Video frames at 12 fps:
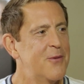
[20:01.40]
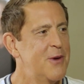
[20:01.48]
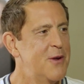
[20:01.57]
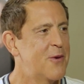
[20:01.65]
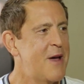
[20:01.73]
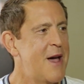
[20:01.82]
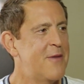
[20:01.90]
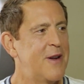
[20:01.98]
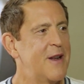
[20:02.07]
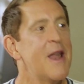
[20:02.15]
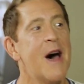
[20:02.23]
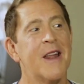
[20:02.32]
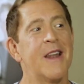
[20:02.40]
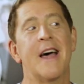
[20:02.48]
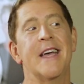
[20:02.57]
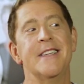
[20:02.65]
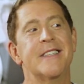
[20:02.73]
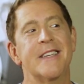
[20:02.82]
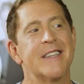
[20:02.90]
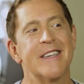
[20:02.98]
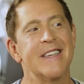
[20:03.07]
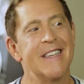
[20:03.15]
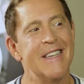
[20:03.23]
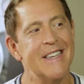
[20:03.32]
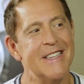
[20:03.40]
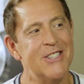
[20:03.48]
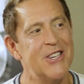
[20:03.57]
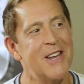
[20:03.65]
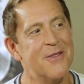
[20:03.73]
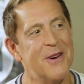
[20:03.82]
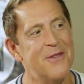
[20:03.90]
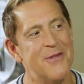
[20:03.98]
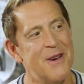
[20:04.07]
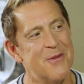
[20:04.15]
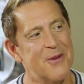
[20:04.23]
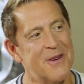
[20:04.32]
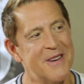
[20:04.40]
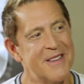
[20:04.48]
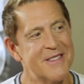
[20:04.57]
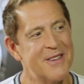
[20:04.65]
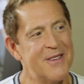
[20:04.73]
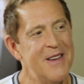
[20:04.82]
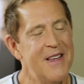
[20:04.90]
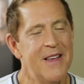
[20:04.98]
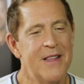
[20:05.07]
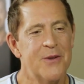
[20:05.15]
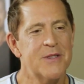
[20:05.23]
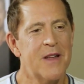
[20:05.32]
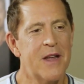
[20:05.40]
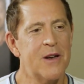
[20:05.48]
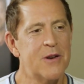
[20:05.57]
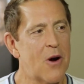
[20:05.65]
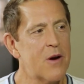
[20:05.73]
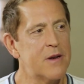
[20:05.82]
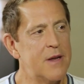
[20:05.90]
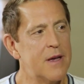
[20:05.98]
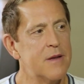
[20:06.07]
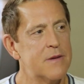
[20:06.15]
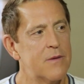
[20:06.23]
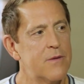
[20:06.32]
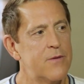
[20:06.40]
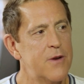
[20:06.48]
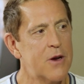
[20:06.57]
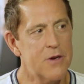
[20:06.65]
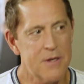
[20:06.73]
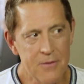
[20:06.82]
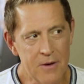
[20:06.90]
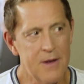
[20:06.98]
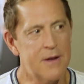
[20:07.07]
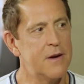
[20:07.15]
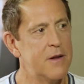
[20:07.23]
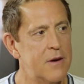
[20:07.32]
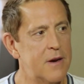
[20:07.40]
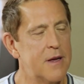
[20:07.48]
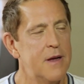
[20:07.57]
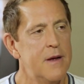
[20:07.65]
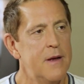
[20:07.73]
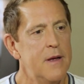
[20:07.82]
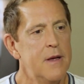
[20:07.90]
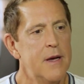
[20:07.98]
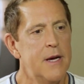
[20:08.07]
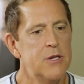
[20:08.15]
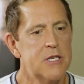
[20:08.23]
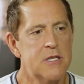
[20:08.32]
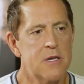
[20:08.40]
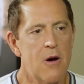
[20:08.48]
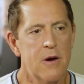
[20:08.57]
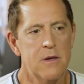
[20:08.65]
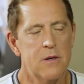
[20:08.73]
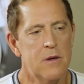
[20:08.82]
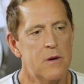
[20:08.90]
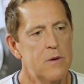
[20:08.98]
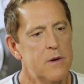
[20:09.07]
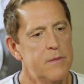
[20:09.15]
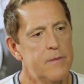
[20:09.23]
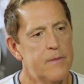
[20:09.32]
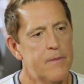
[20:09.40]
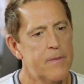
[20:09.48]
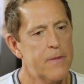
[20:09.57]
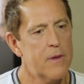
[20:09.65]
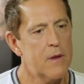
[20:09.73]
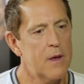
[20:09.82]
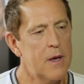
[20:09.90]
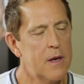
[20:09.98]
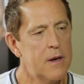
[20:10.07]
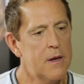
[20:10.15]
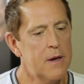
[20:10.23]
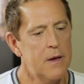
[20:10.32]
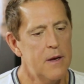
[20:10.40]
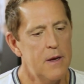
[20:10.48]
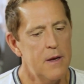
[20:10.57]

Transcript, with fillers: we don't have a lot of light in January and February. So there was a lot of dark days, figuratively and literally, and just talking to the Lord and, uh,